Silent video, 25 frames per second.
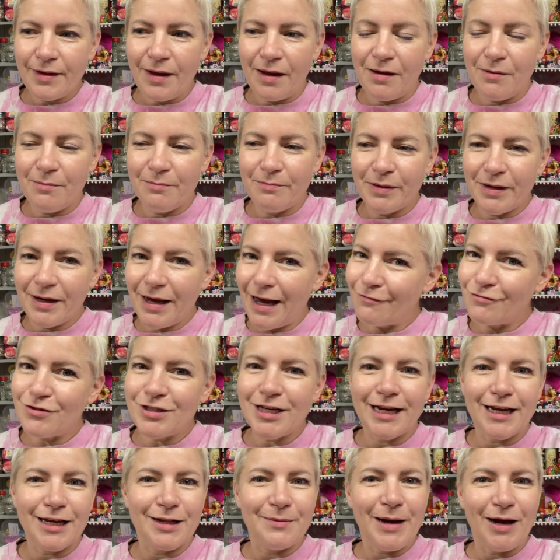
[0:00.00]
but I haven't
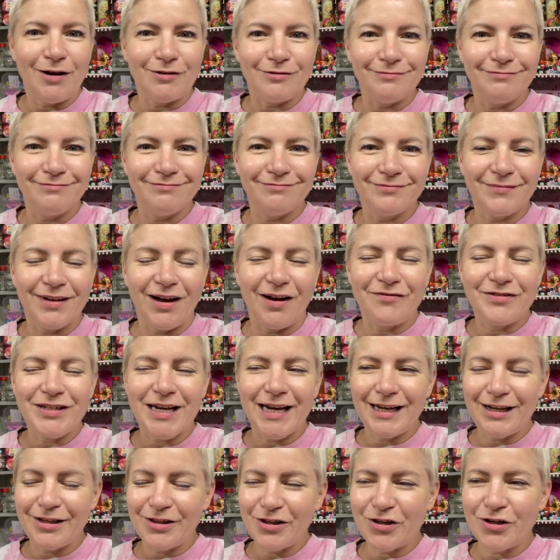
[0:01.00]
taken them out. I've
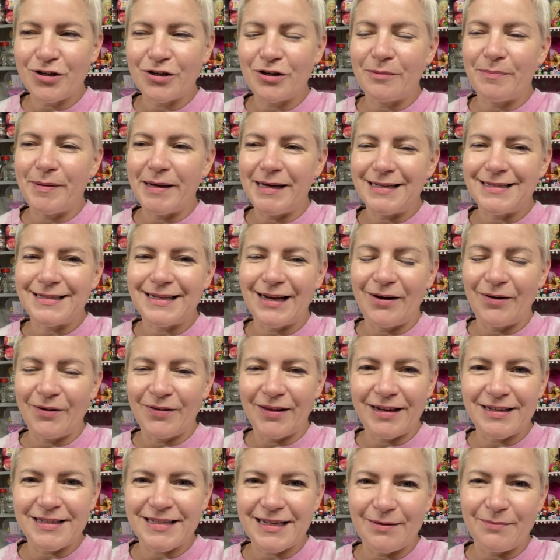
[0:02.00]
taken the cooker piece out and
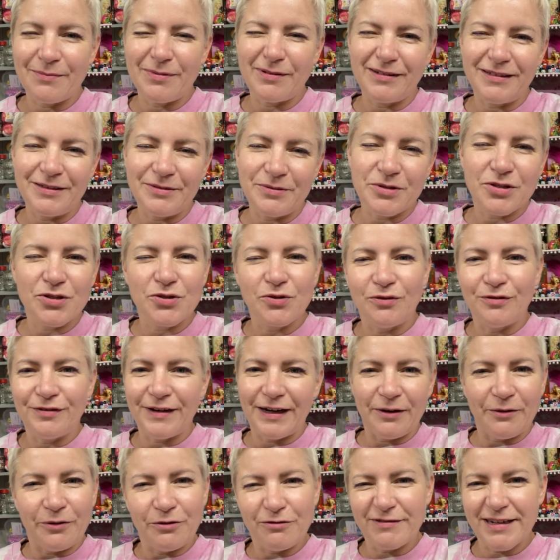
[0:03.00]
that's it. Well, it was sort of
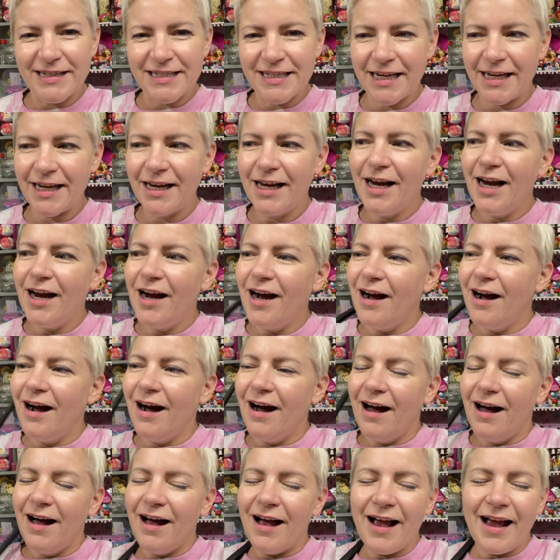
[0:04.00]
out already.
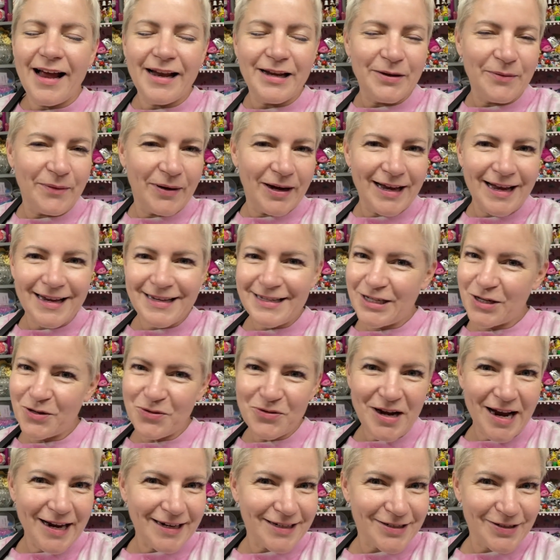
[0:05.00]
Anyway, until
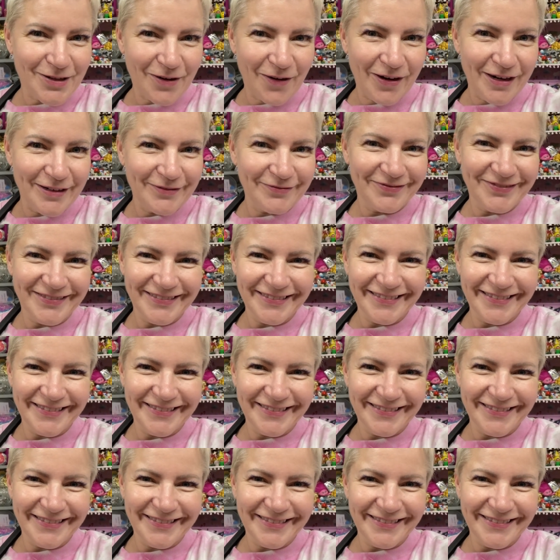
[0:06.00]
next time.